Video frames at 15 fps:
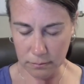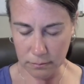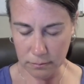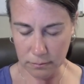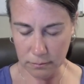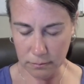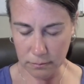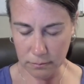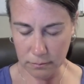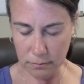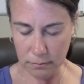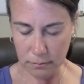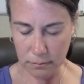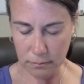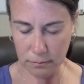
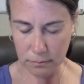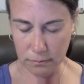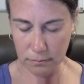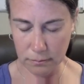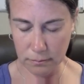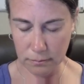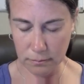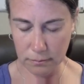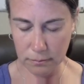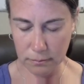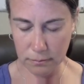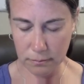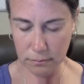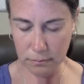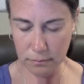
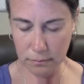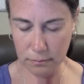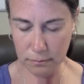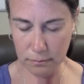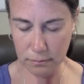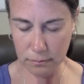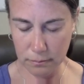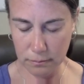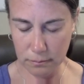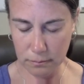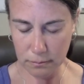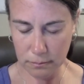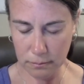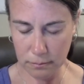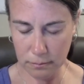No one is speaking in this clip.